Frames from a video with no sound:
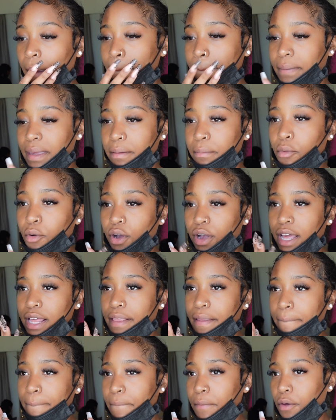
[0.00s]
be more in
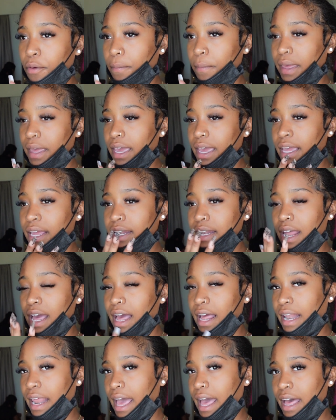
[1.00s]
the moment and
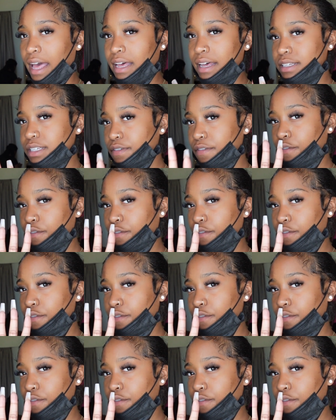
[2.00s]
not as